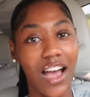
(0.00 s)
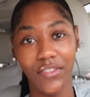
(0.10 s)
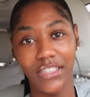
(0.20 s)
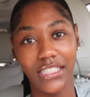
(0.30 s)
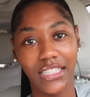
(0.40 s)

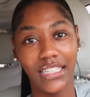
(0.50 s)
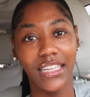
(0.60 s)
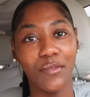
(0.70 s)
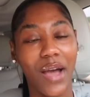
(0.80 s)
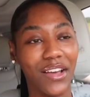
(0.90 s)

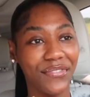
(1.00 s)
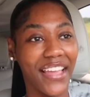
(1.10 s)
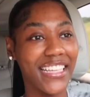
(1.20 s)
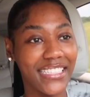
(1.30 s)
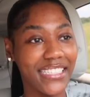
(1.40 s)
obviously my
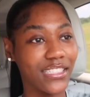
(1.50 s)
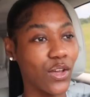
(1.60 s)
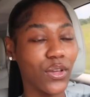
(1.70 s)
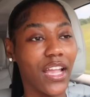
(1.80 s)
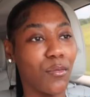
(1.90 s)
face is
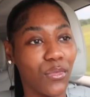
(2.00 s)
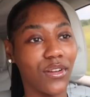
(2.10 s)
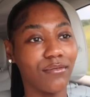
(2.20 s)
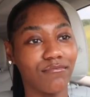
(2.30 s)
on camera.